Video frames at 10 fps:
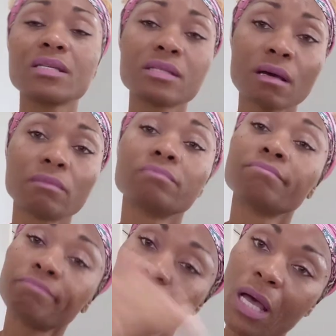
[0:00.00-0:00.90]
So
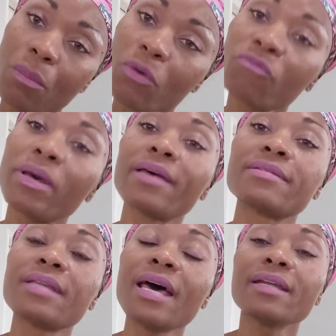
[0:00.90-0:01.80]
I'll move
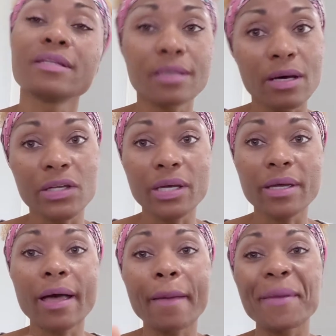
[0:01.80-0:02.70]
past that and tell
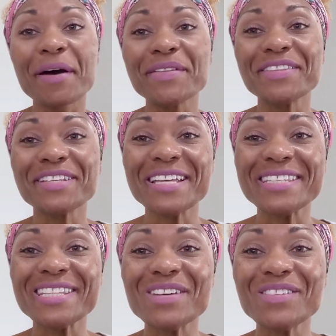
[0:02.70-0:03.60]
you about the
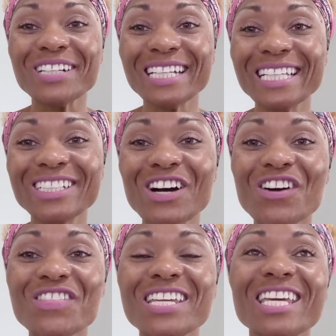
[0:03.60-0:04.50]
lesson that we're in
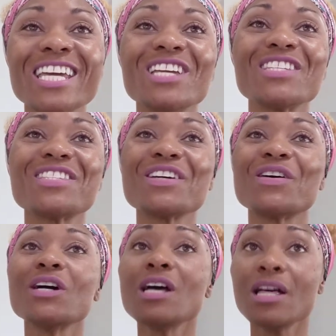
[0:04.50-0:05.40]
called The King.
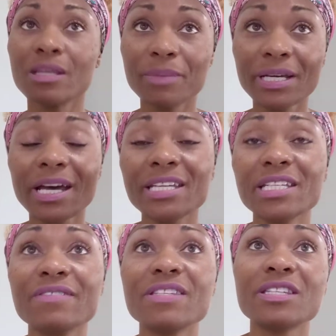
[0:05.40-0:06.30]
So the big
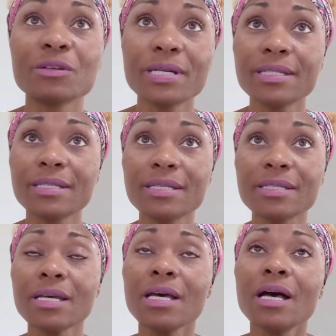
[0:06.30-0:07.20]
idea of the series
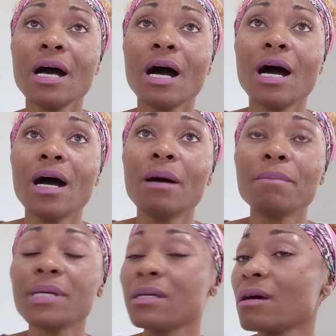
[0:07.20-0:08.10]
is,
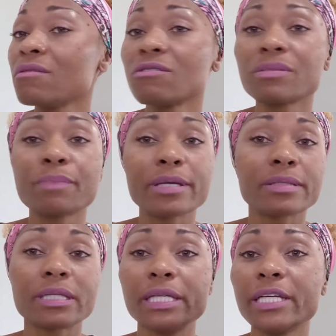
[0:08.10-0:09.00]
and I'll just
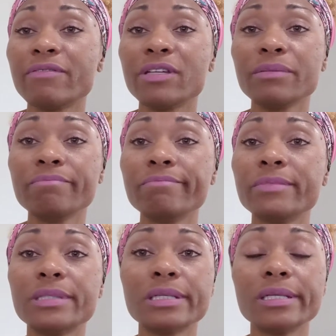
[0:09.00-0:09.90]
basically give you
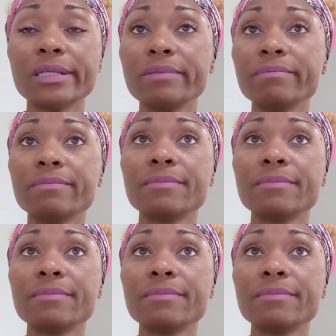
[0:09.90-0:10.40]
the